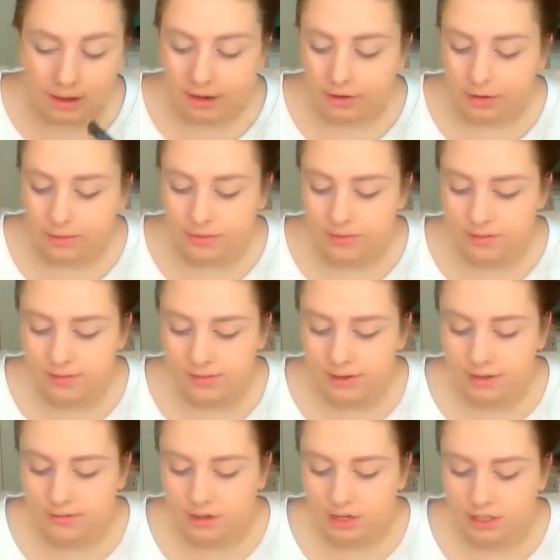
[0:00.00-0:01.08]
I hope this doesn't
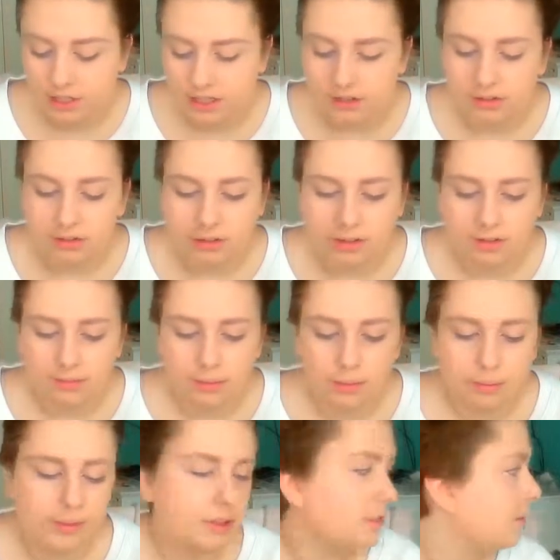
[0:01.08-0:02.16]
have eyeshadow on it. I
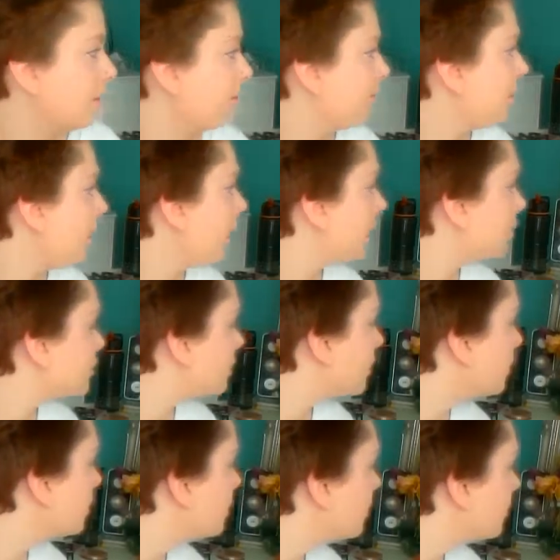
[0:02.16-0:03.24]
probably used it for
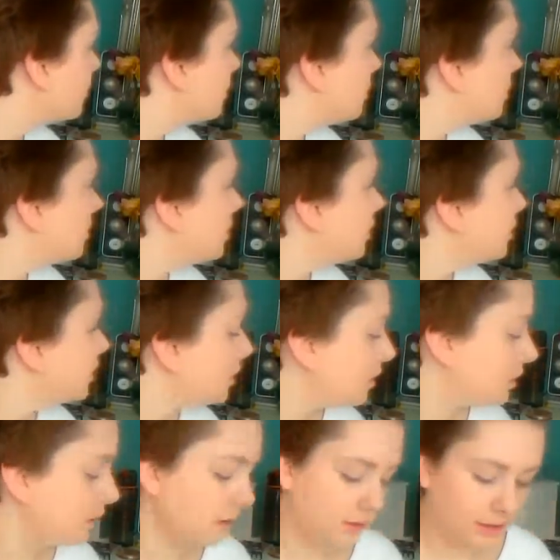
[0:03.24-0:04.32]
eyeshadow.
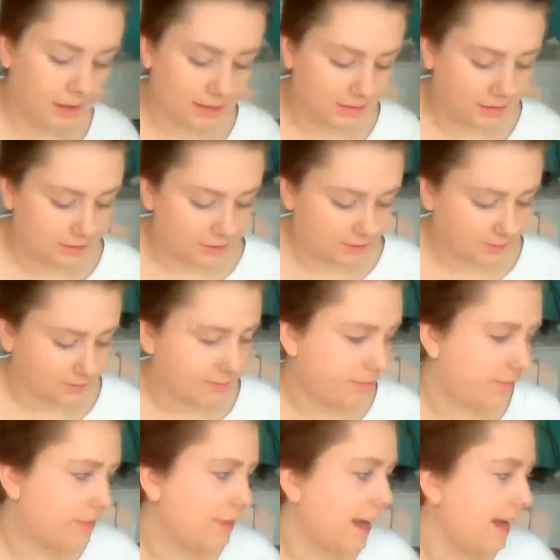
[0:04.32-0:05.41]
Yeah, it does.
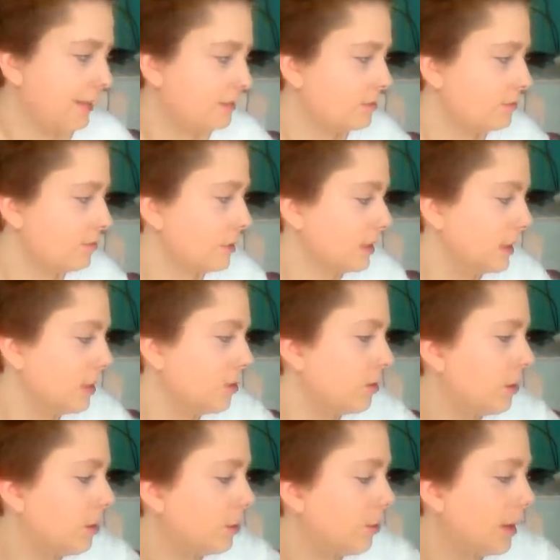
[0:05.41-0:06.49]
That's really
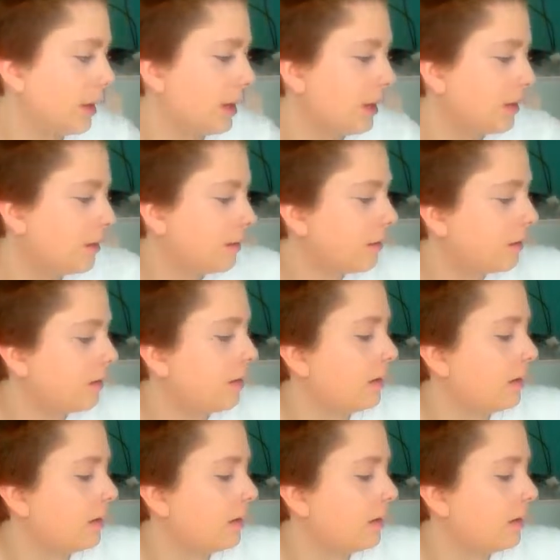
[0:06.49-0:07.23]
awkward.